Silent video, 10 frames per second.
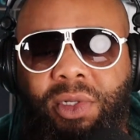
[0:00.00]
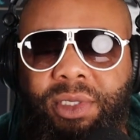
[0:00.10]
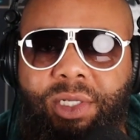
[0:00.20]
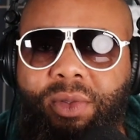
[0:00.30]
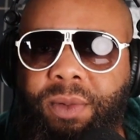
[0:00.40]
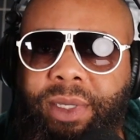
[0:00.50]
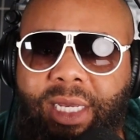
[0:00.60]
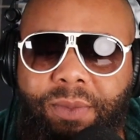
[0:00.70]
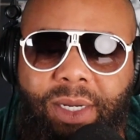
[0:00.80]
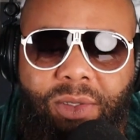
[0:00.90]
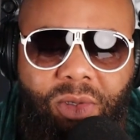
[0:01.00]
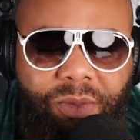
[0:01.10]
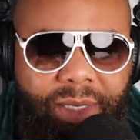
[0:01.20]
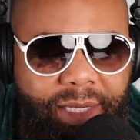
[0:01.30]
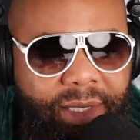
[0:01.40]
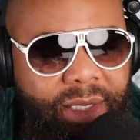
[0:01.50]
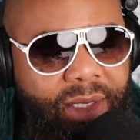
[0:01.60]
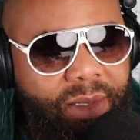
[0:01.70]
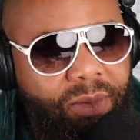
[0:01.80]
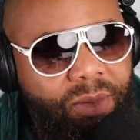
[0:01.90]
So they don't come kicking my door and be like,
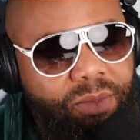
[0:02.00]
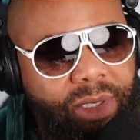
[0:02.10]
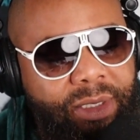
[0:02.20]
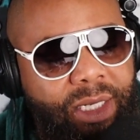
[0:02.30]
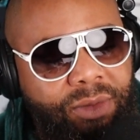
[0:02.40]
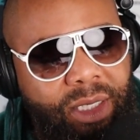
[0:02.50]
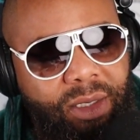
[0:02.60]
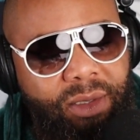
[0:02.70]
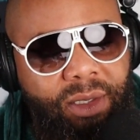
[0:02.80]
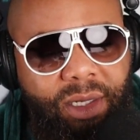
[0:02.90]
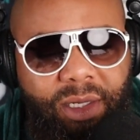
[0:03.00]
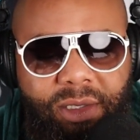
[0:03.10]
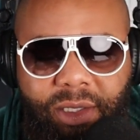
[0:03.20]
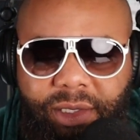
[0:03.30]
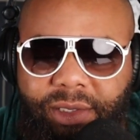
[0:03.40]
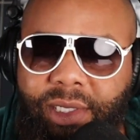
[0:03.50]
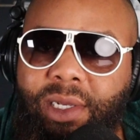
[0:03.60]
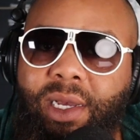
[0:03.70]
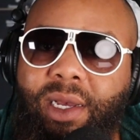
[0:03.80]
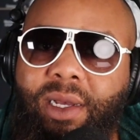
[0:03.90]
Project Daddy was taking cookies.
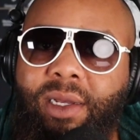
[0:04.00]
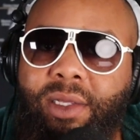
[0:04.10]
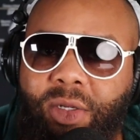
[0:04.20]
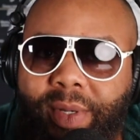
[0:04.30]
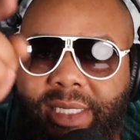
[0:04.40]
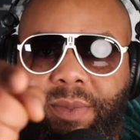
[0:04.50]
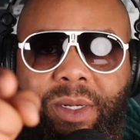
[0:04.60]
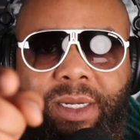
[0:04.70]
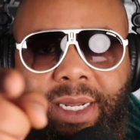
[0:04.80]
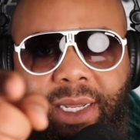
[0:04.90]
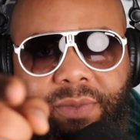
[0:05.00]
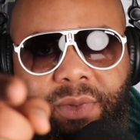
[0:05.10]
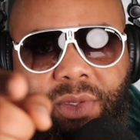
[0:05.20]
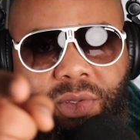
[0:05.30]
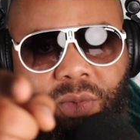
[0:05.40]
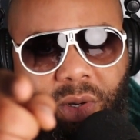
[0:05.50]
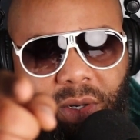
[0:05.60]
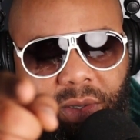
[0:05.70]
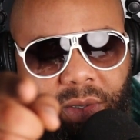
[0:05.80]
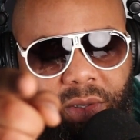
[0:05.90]
The greatest American alive. You
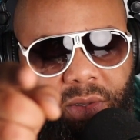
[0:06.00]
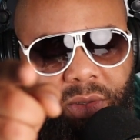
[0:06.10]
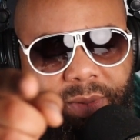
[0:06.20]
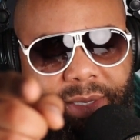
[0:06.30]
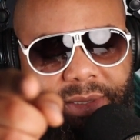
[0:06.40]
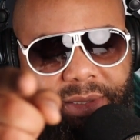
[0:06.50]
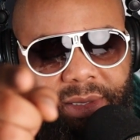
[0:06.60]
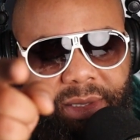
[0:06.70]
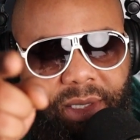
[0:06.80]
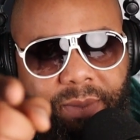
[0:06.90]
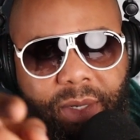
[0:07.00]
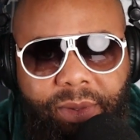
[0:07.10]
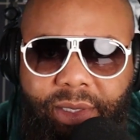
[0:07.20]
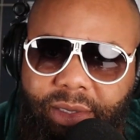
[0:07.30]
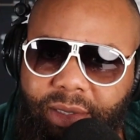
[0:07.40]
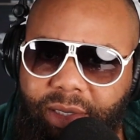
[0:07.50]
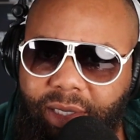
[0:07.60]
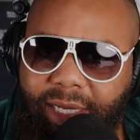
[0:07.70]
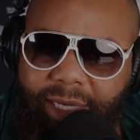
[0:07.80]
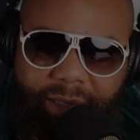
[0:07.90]
are the greatest American
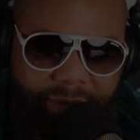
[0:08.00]
alive.